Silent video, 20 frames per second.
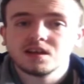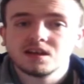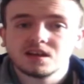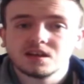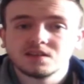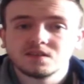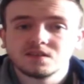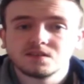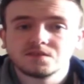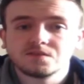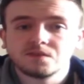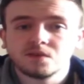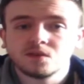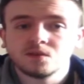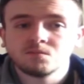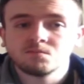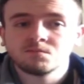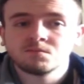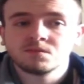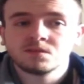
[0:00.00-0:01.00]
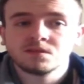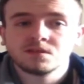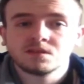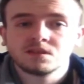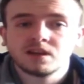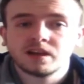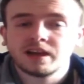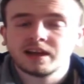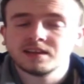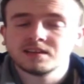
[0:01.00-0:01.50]
in this film,
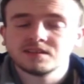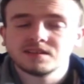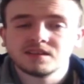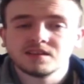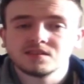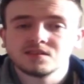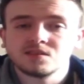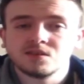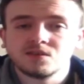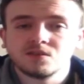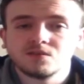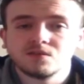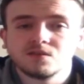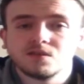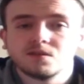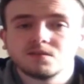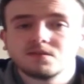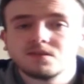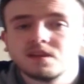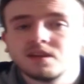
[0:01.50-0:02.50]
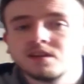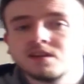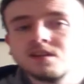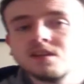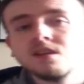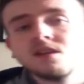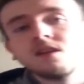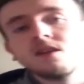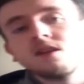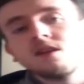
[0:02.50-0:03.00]
and it is none other than
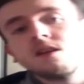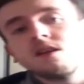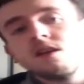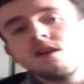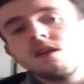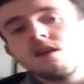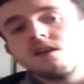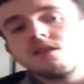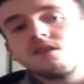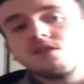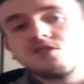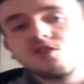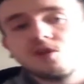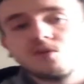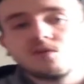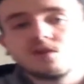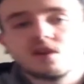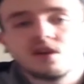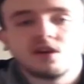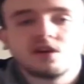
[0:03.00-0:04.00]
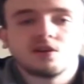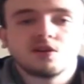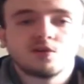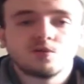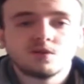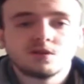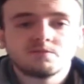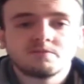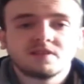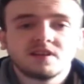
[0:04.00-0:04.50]
the Joker,
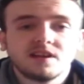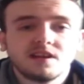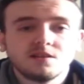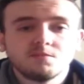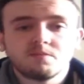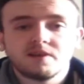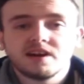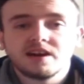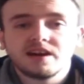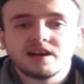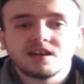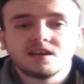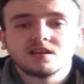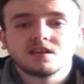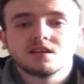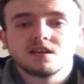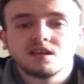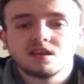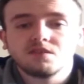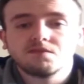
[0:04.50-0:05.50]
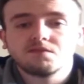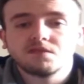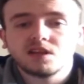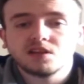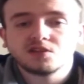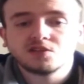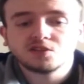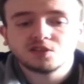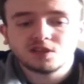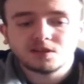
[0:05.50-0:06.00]
who is played by Heath
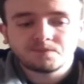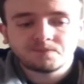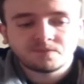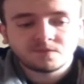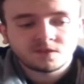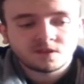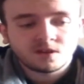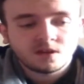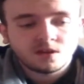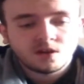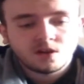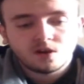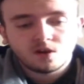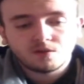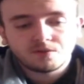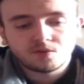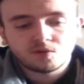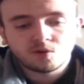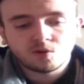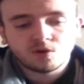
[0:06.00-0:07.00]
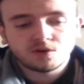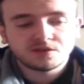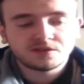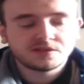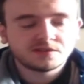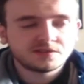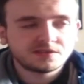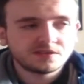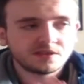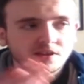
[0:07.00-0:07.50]
Ledger. Of
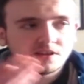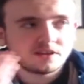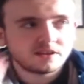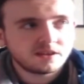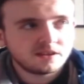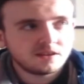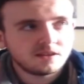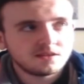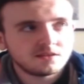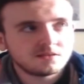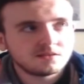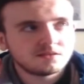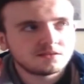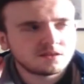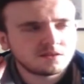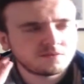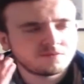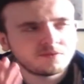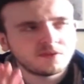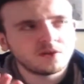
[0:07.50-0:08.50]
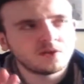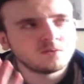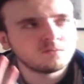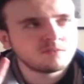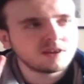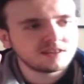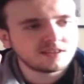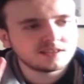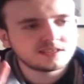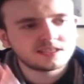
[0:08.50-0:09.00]
course, the film
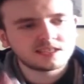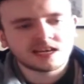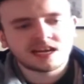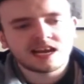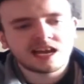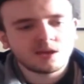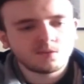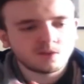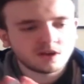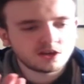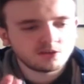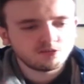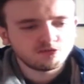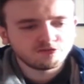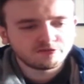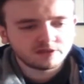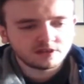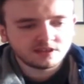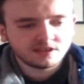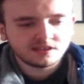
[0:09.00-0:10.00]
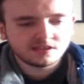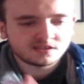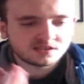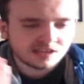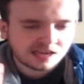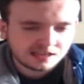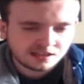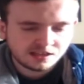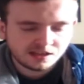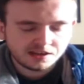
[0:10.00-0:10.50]
at the time when it was released
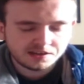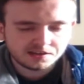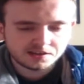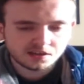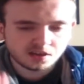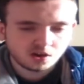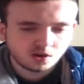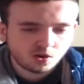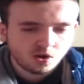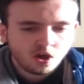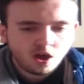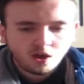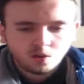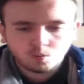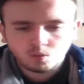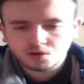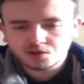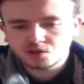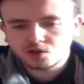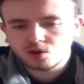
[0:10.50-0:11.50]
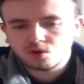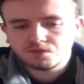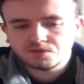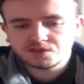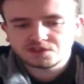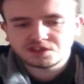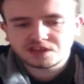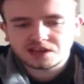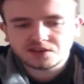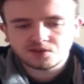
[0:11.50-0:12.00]
10 years ago was
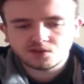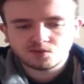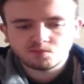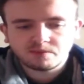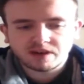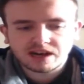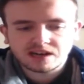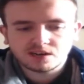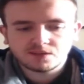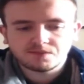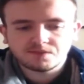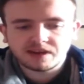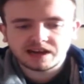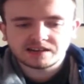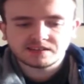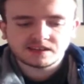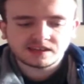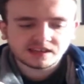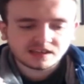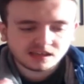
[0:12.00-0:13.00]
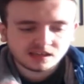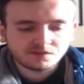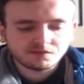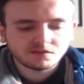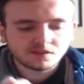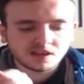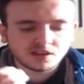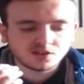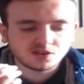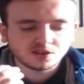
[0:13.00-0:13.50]
overshadowed by the fact that Heath
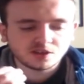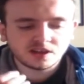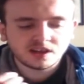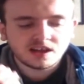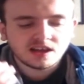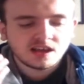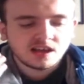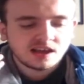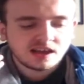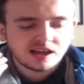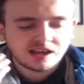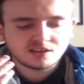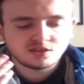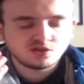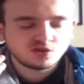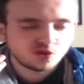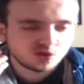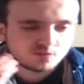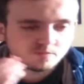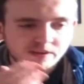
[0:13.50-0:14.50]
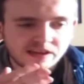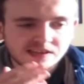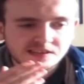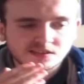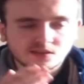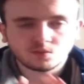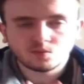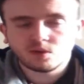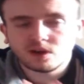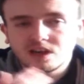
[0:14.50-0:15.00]
Ledger had just
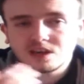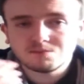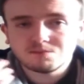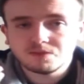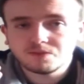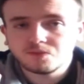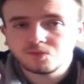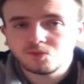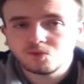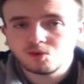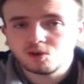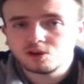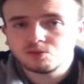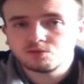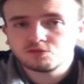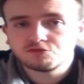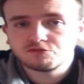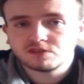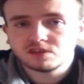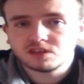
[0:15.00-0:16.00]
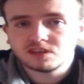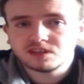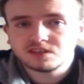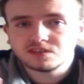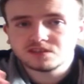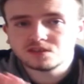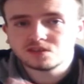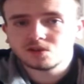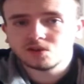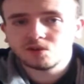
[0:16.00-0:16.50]
passed away before it was
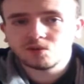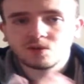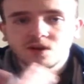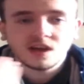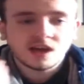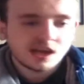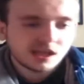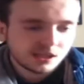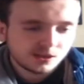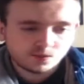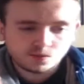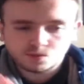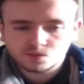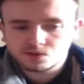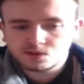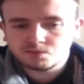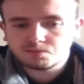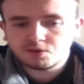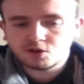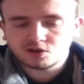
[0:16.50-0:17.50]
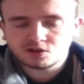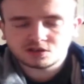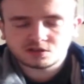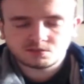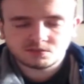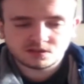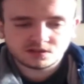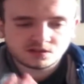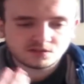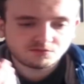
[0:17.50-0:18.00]
released, so this was a
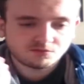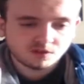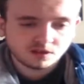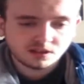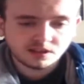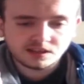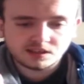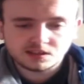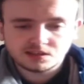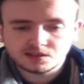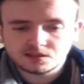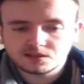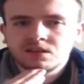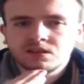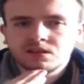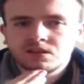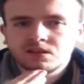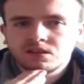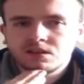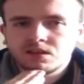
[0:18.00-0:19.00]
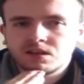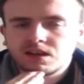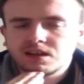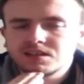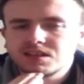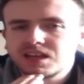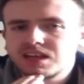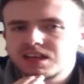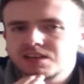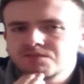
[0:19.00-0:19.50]
posthumous release. And
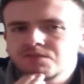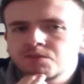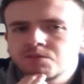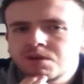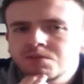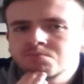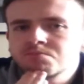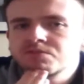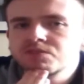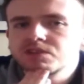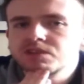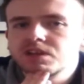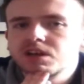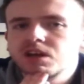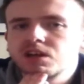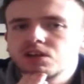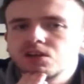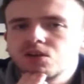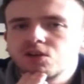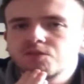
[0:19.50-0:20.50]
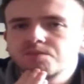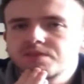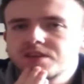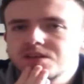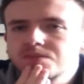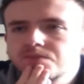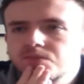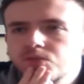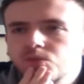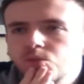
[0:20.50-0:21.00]
I can remember that a lot of
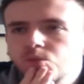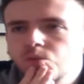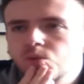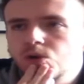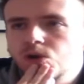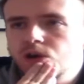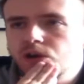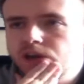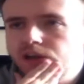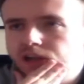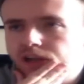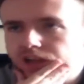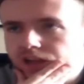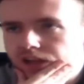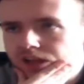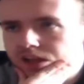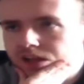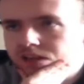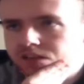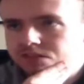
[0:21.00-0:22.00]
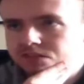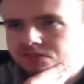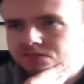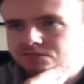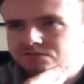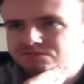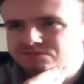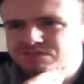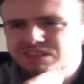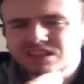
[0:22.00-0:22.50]
people were
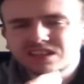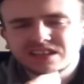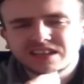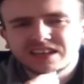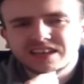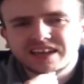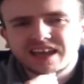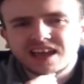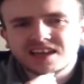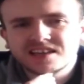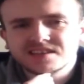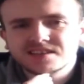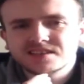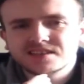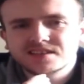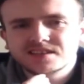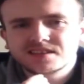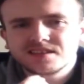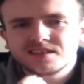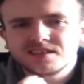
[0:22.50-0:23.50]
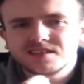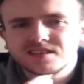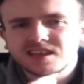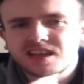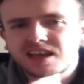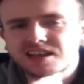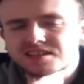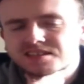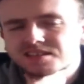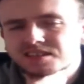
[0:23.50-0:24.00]
really against his
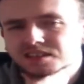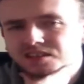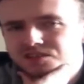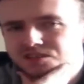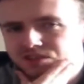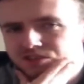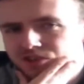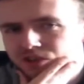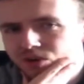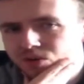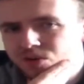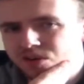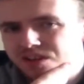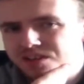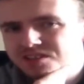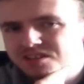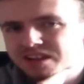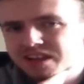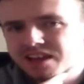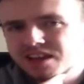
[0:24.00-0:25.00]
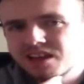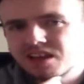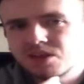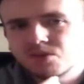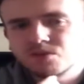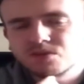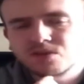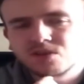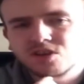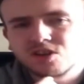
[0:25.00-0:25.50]
casting as a Joker, saying that he
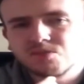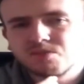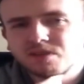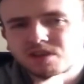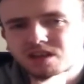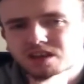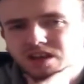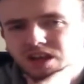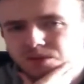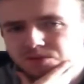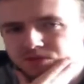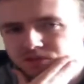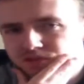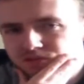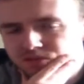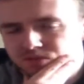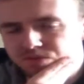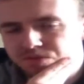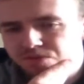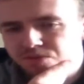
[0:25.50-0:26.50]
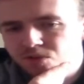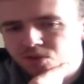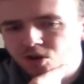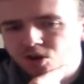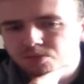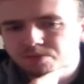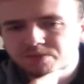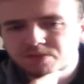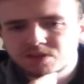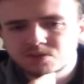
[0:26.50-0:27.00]
was going to be an absolute
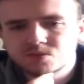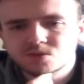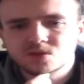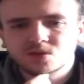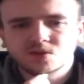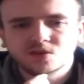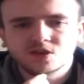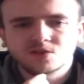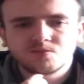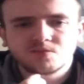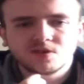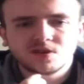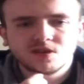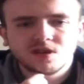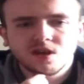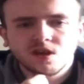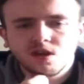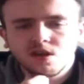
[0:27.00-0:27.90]
flop, he was going to be